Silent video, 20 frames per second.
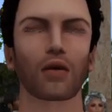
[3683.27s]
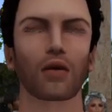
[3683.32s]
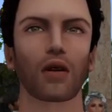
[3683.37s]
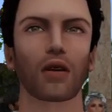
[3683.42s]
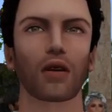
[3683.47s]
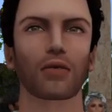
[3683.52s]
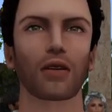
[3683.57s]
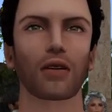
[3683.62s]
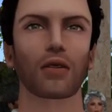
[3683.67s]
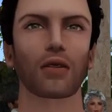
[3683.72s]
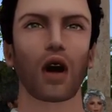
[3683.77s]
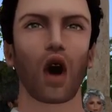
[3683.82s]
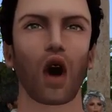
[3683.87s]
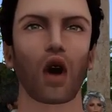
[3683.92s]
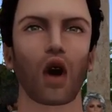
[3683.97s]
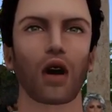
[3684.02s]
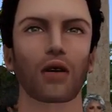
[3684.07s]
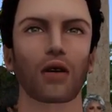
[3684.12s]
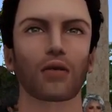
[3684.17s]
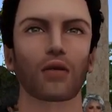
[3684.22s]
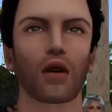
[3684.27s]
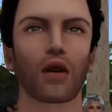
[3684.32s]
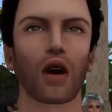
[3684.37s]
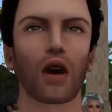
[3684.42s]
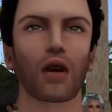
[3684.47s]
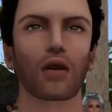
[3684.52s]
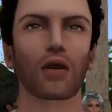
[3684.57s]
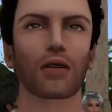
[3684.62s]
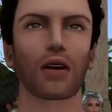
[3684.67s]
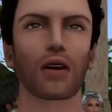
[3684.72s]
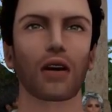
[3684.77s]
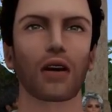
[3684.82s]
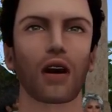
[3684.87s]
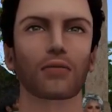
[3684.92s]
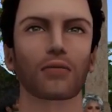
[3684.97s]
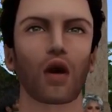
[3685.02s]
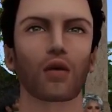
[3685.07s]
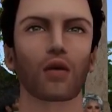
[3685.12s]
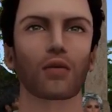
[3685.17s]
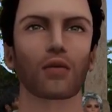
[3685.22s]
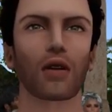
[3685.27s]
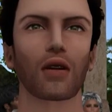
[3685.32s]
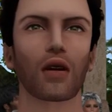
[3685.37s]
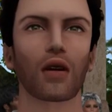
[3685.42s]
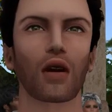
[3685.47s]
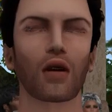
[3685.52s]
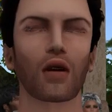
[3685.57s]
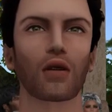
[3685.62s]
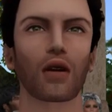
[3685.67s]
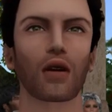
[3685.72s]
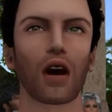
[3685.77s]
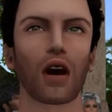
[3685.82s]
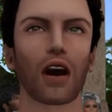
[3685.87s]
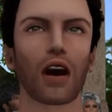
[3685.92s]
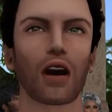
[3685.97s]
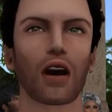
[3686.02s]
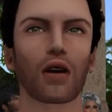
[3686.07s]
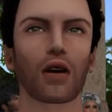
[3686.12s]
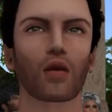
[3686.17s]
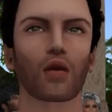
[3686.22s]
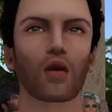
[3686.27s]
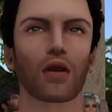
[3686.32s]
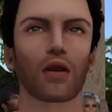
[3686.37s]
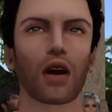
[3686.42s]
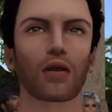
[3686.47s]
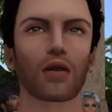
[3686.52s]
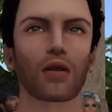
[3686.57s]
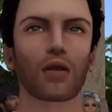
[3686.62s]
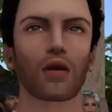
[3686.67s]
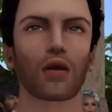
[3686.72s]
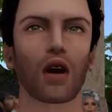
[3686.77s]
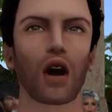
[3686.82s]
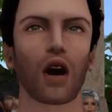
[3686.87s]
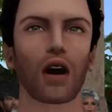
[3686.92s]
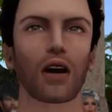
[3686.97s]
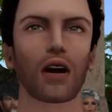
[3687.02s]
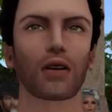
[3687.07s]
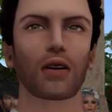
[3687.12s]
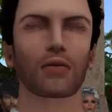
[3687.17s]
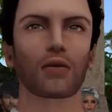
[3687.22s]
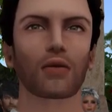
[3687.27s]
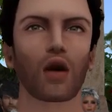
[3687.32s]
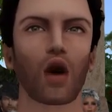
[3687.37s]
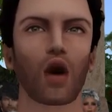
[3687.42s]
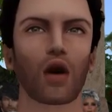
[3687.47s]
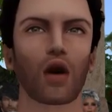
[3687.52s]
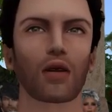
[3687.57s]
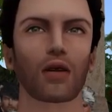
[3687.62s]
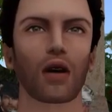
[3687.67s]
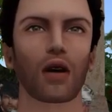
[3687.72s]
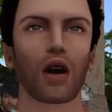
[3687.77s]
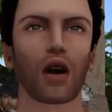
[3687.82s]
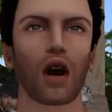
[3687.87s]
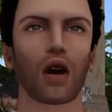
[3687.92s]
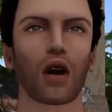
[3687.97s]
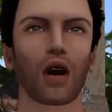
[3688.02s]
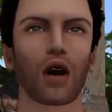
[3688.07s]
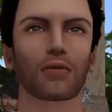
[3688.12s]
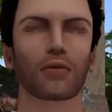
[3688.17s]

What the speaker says: It is a long study about the population and the impact of loneliness,